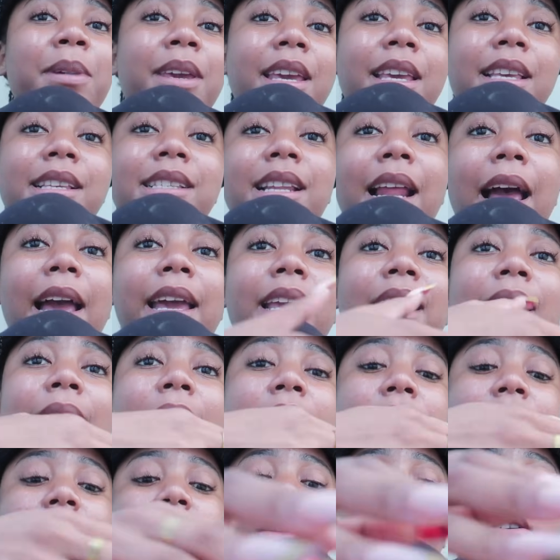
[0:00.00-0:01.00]
me, he's like,
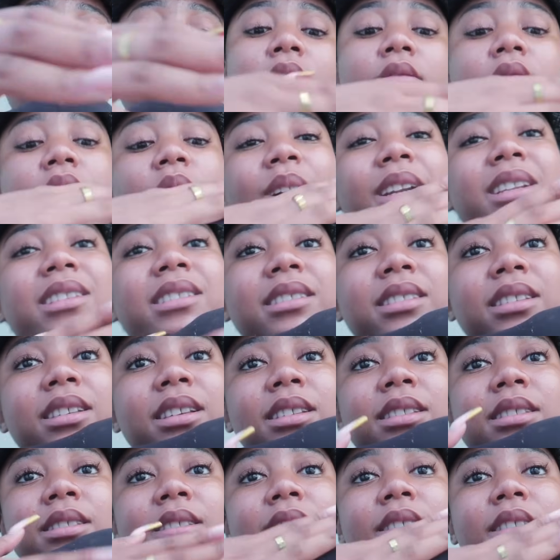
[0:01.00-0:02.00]
what is
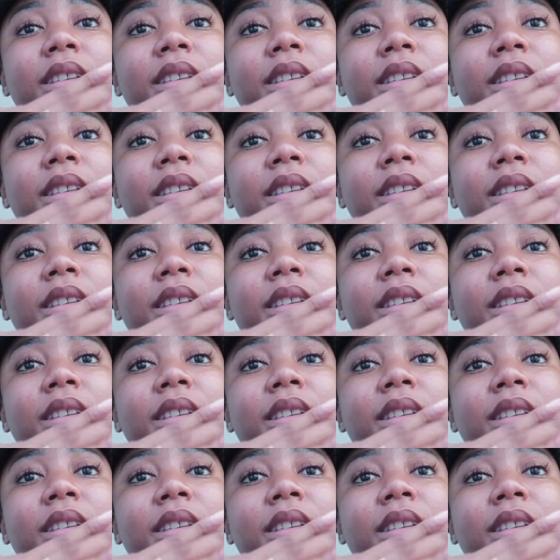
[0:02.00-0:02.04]
this?